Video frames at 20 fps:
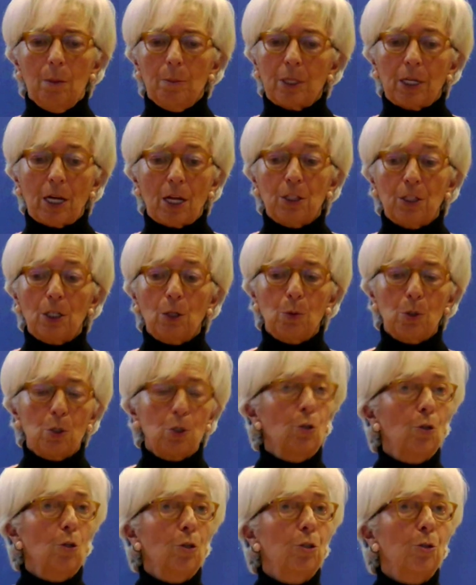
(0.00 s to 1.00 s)
But I think we
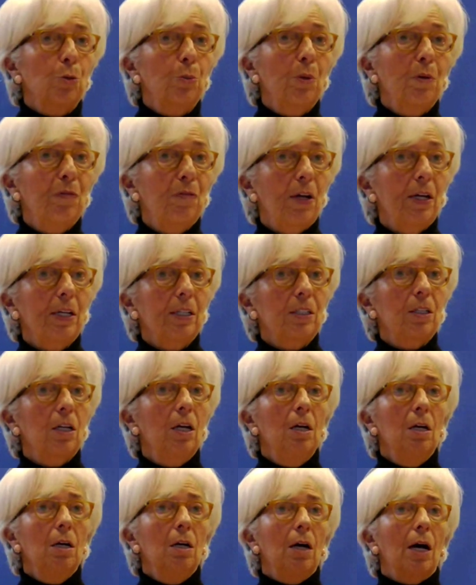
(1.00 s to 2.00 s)
should also reflect
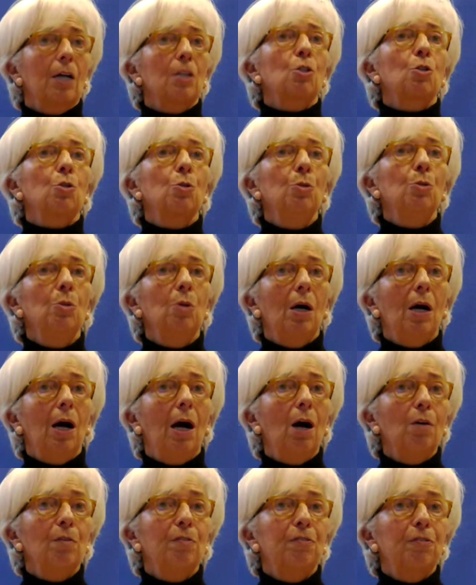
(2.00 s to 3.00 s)
as to
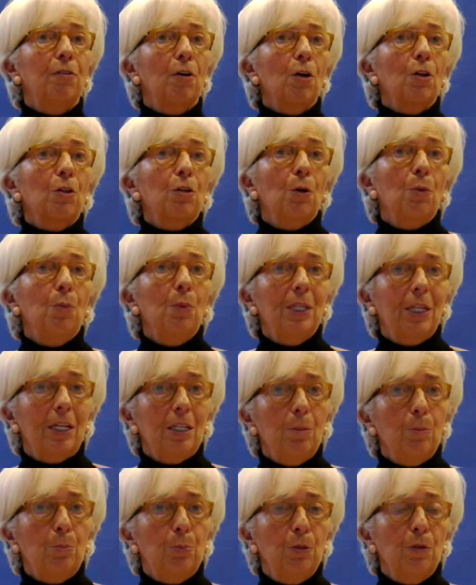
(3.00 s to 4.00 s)
how further we
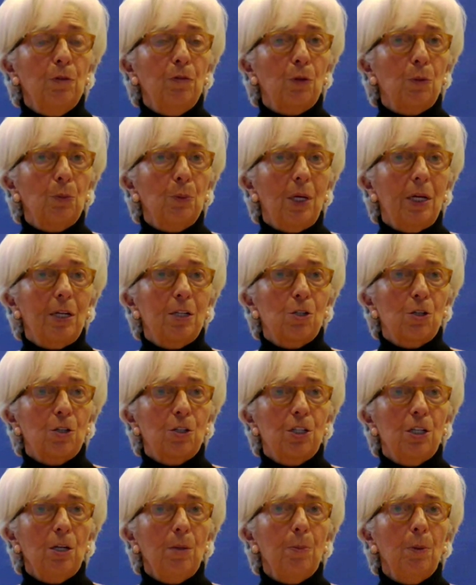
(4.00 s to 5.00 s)
can improve the
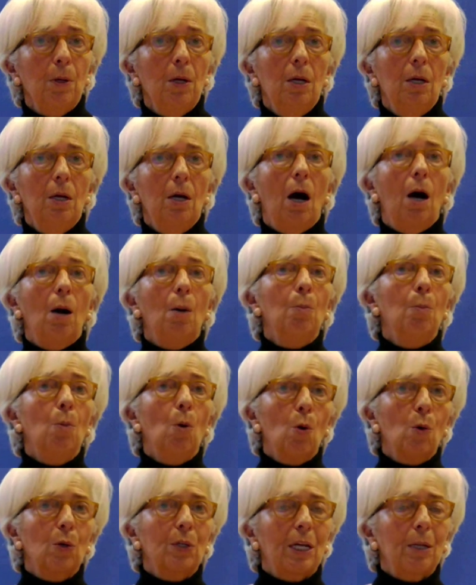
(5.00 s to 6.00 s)
relationship how
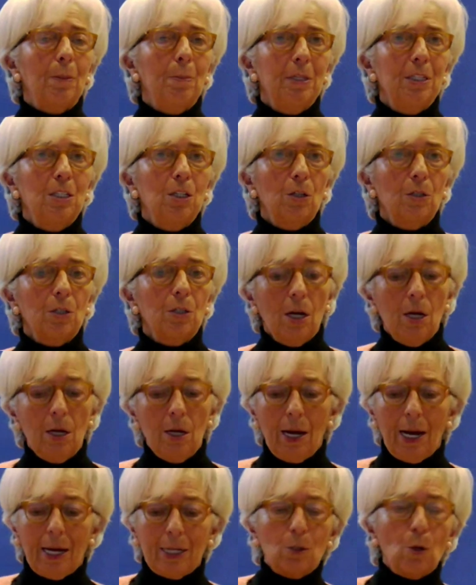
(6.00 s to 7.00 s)
more can be done,
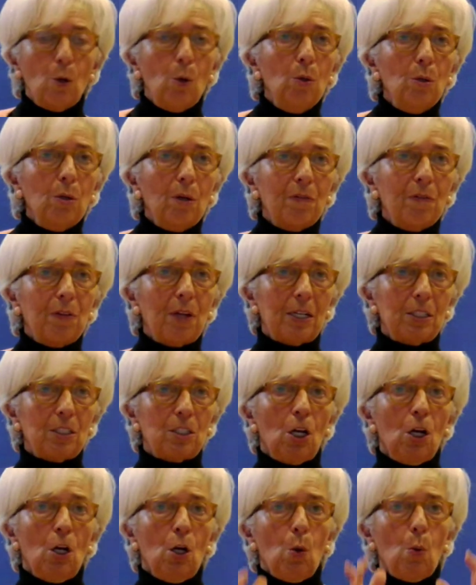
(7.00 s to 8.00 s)
and all of
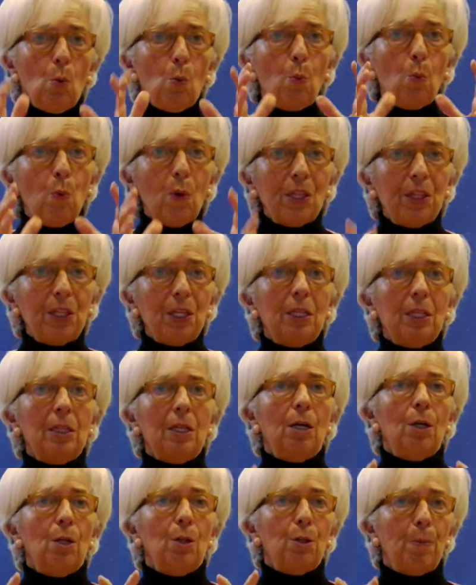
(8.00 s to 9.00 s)
that
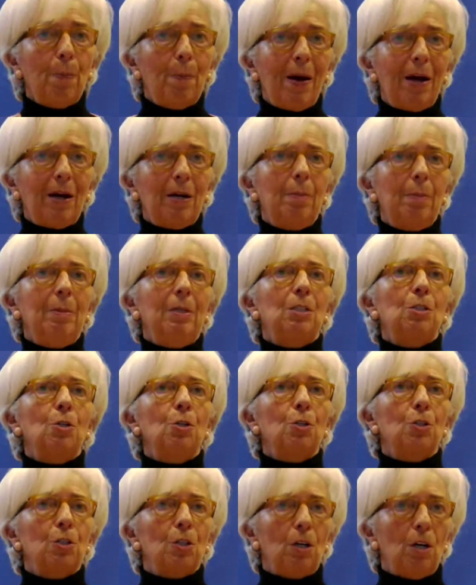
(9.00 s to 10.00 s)
within the
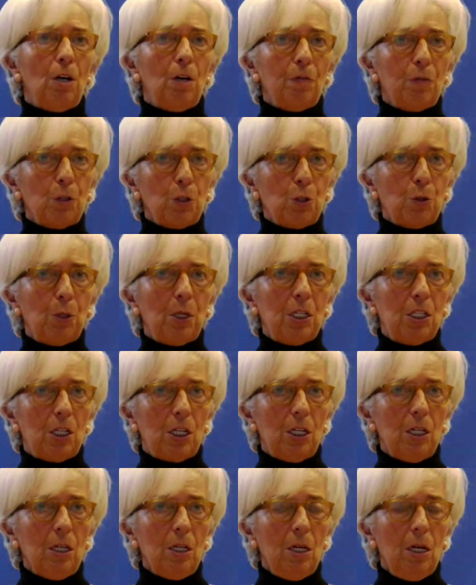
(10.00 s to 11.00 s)
parameters of the
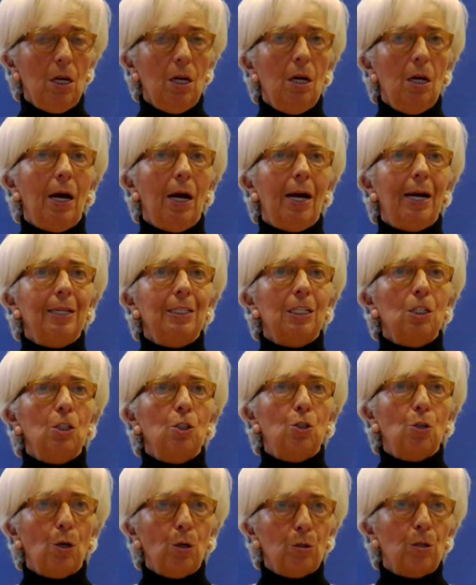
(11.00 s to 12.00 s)
treaty and
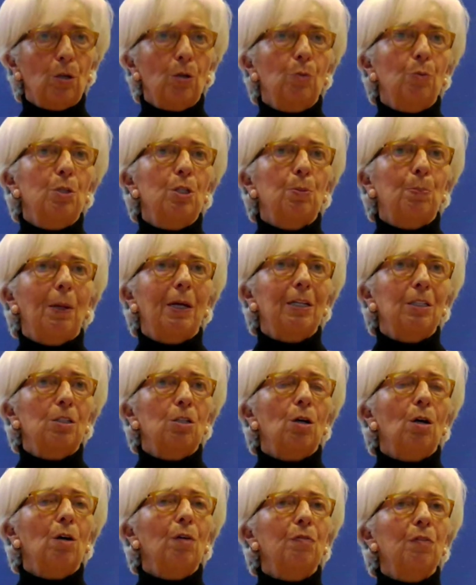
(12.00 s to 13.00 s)
in total
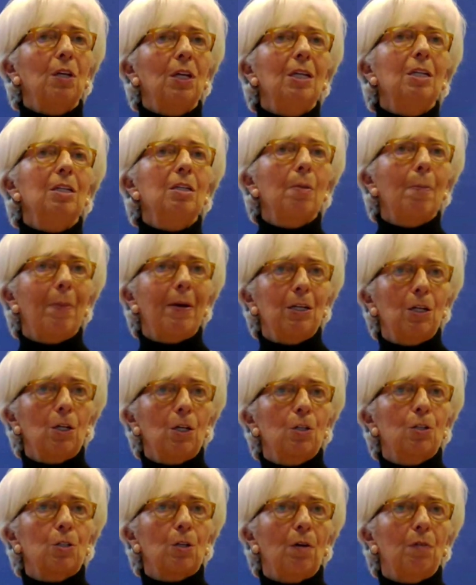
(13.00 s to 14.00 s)
respect of the
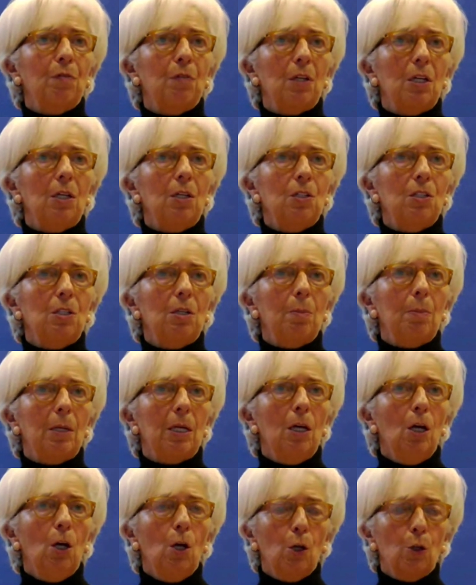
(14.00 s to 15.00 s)
independence of the
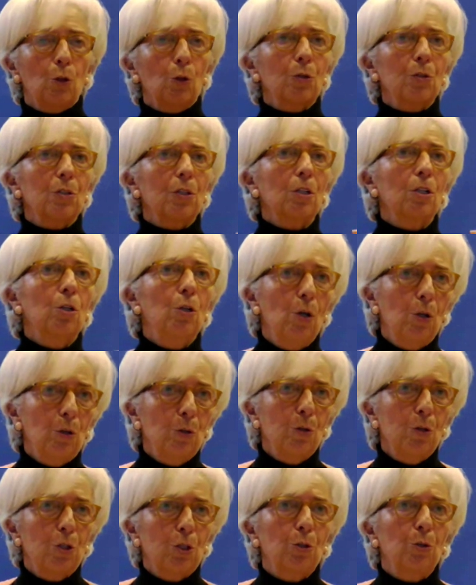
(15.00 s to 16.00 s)
ECB. Those are
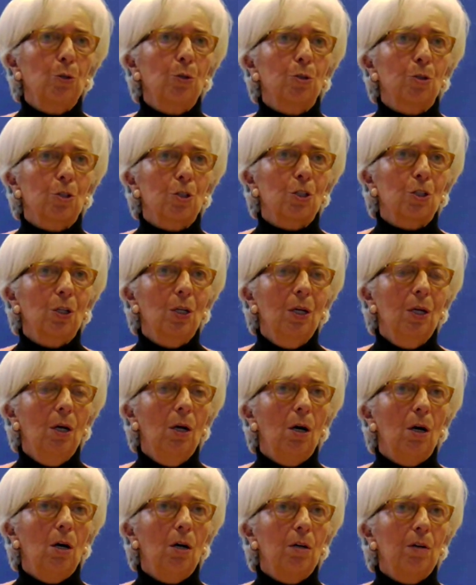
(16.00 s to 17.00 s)
cornerstones
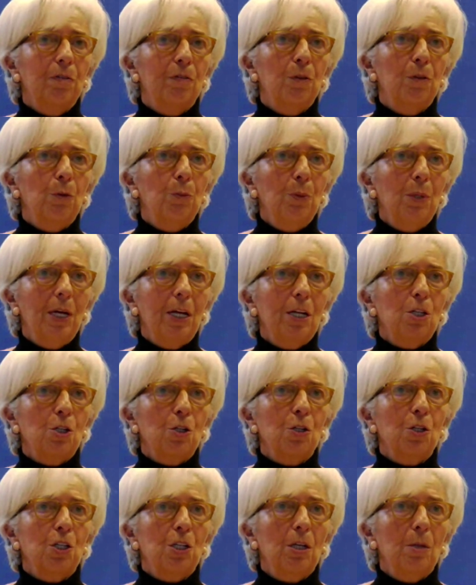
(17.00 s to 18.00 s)
of the
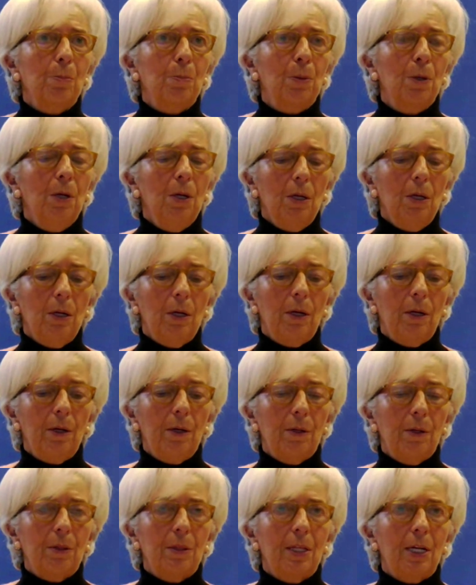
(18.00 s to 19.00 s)
relationship
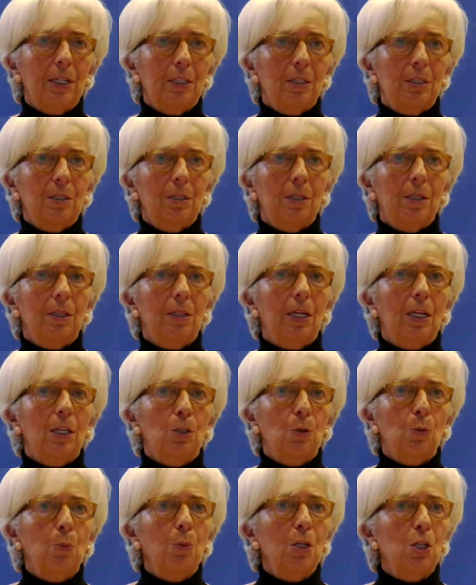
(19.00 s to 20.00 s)
uh, that, uh,
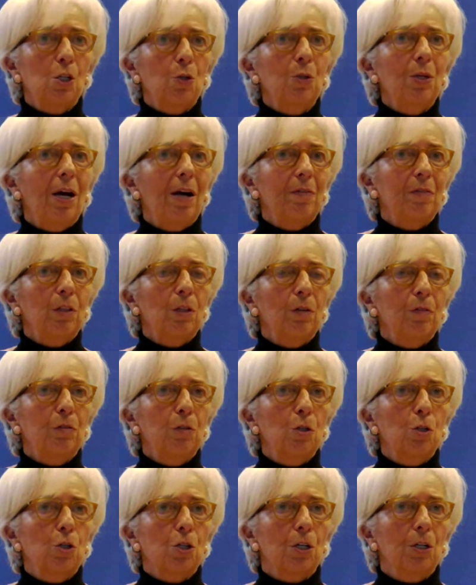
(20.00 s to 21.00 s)
that we should have in the
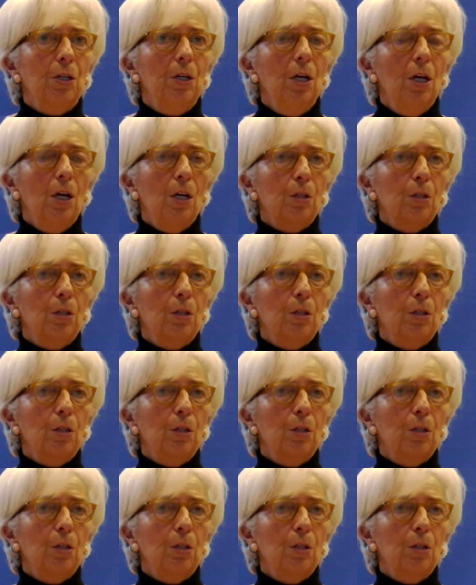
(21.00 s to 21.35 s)
future.